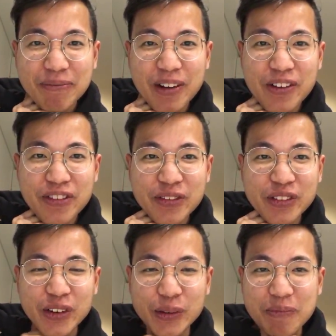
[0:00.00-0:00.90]
Both
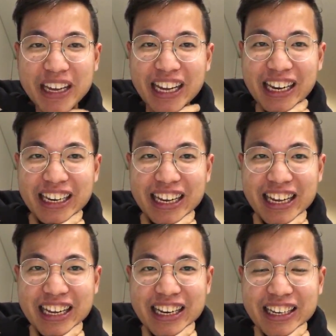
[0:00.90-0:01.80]
of you, Pete
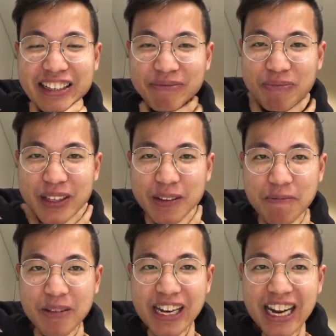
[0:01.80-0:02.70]
and
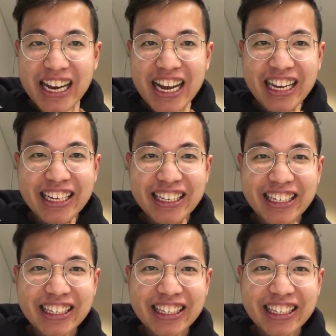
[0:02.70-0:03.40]
Nick.